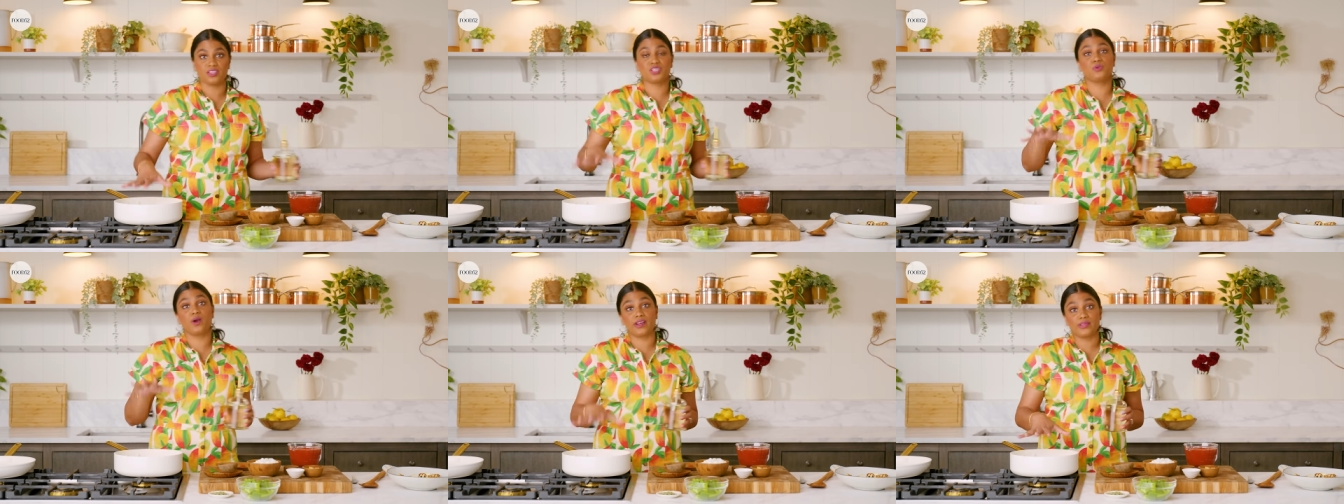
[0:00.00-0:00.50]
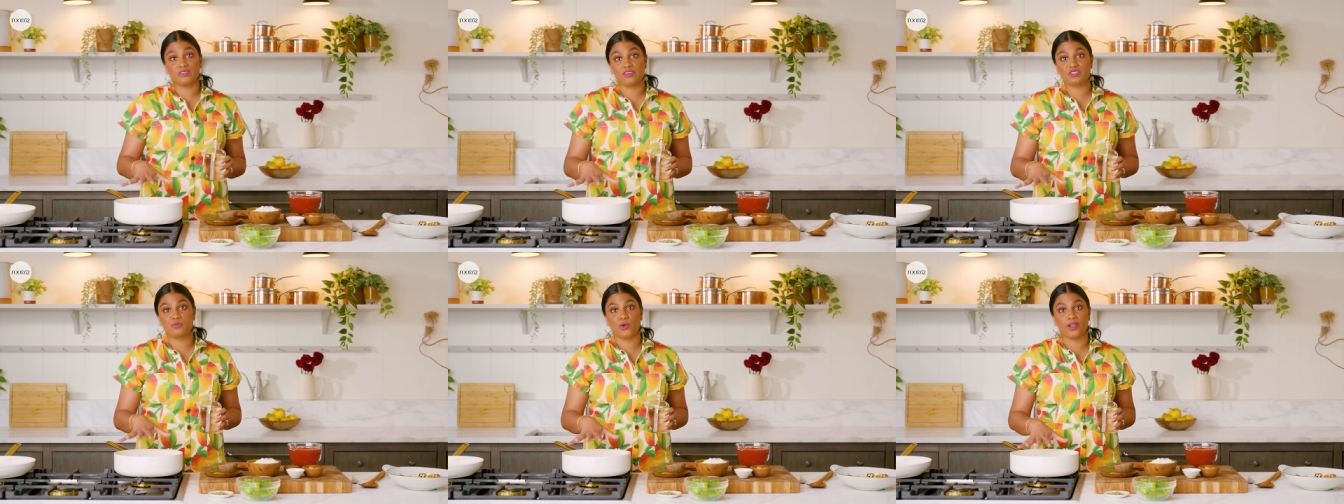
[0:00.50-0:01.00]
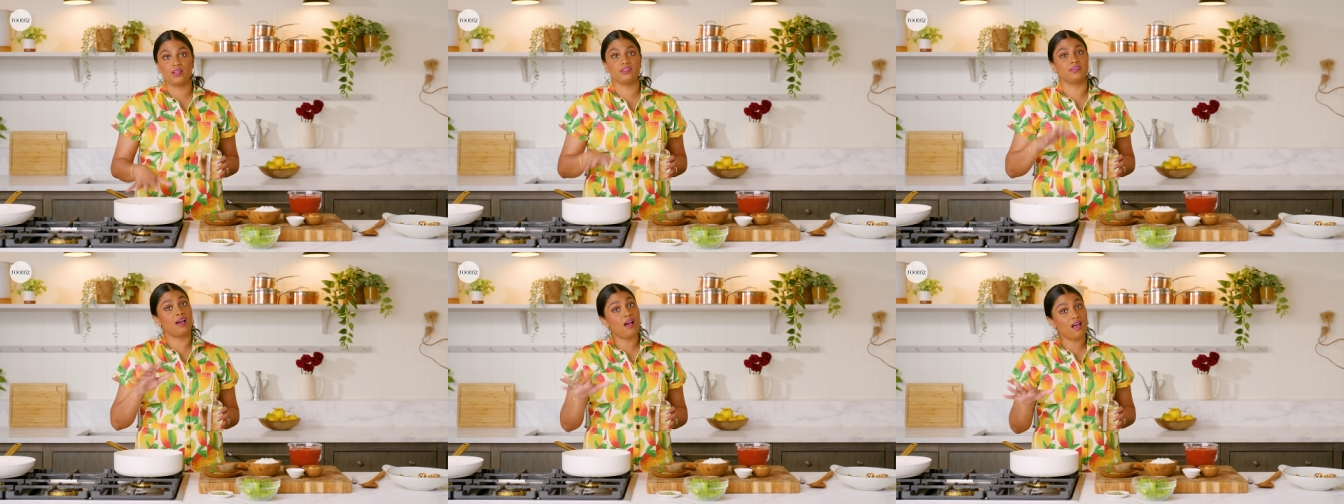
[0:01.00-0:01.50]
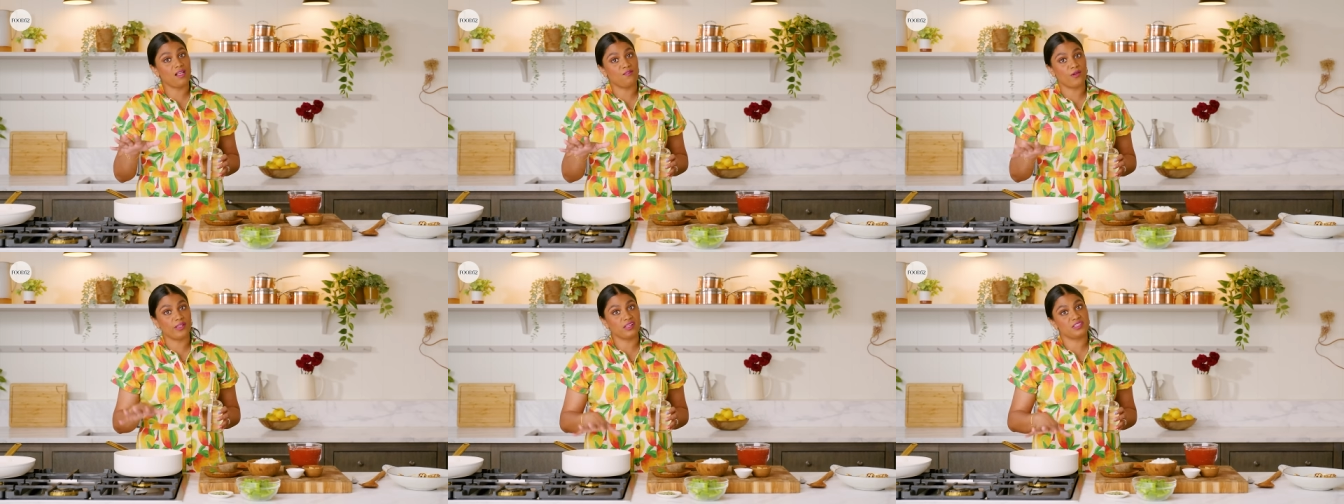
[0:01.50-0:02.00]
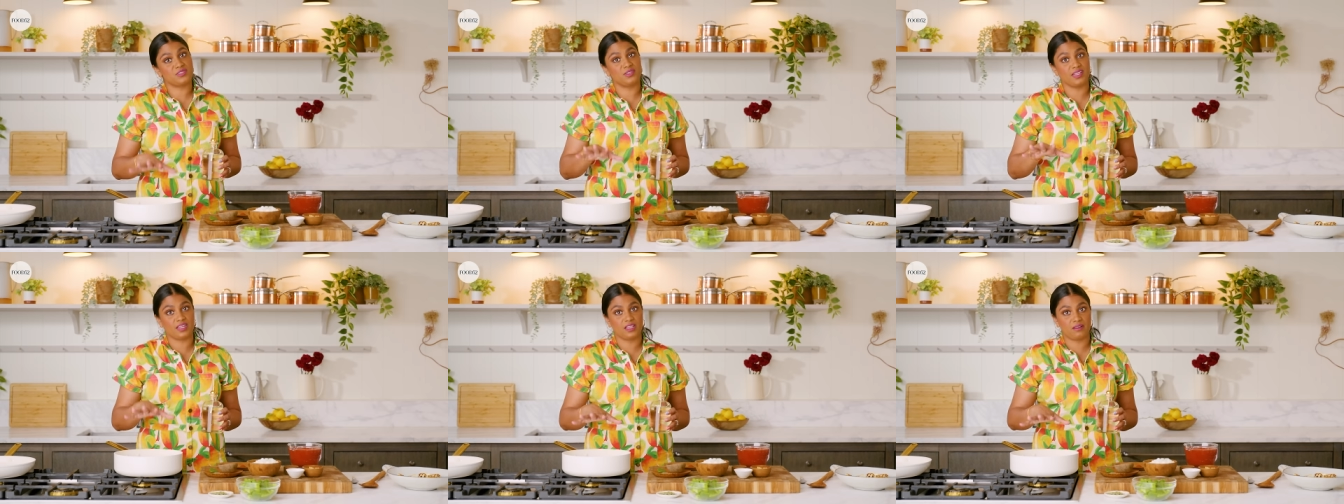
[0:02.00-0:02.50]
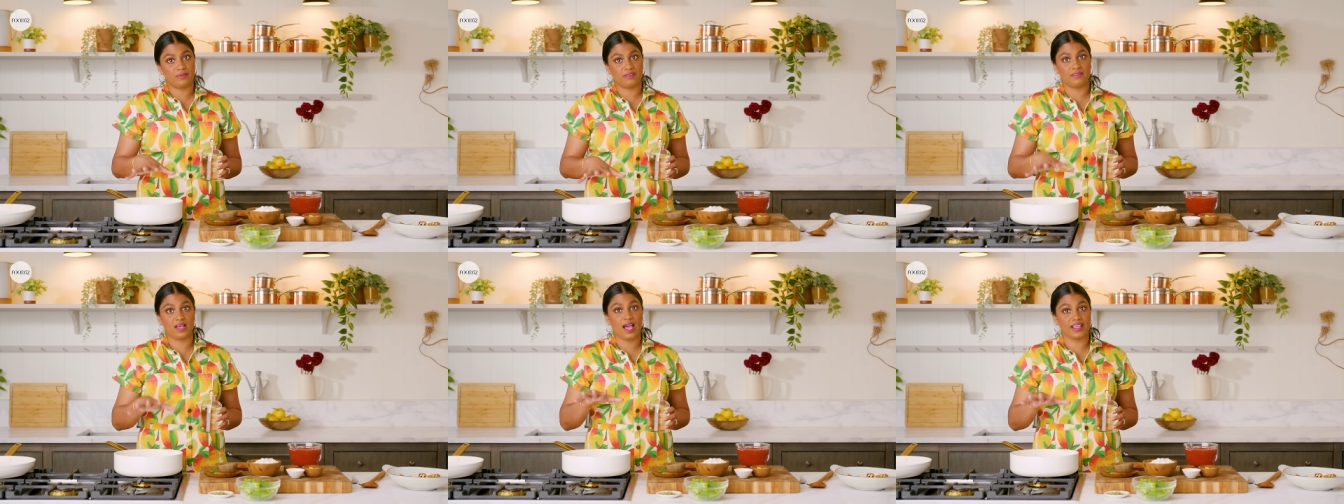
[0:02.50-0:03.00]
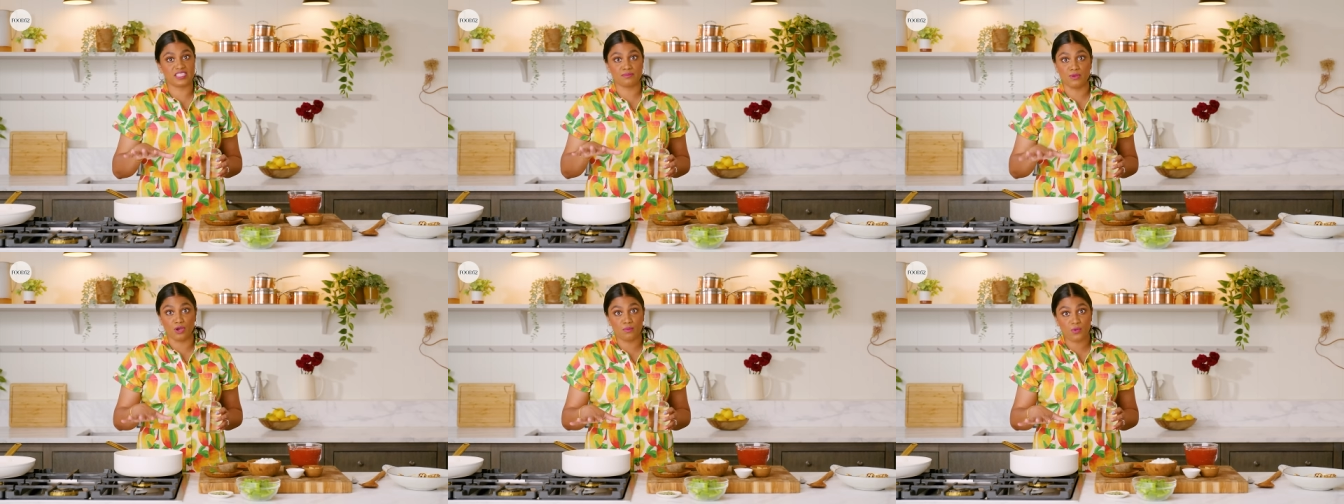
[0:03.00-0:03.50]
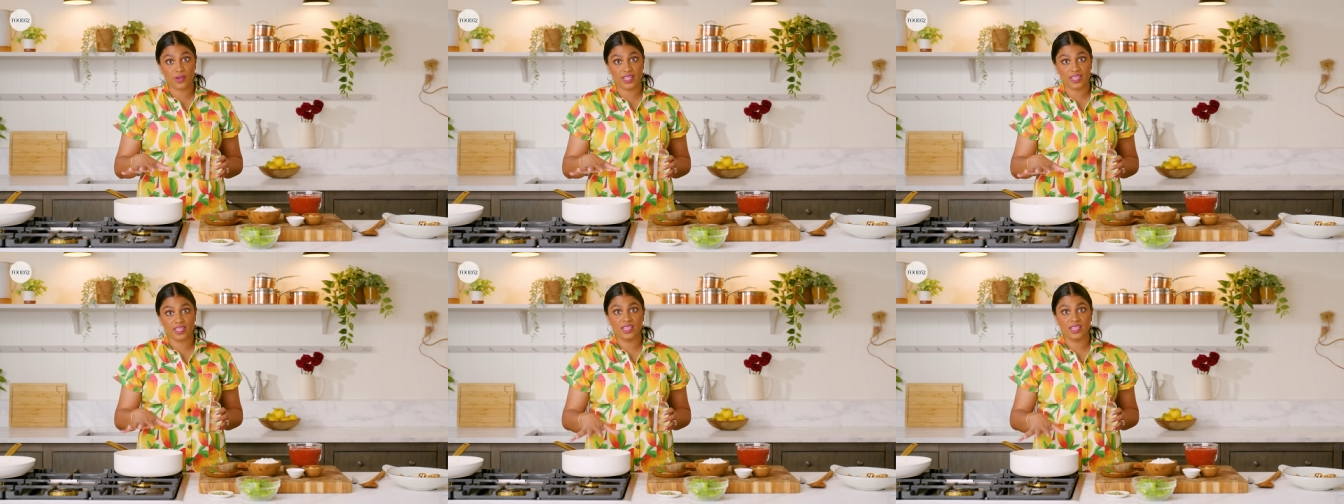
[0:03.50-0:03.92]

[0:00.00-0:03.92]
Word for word: You wanna use vegetable oil, not olive oil, because you need a little bit of a high smoke point.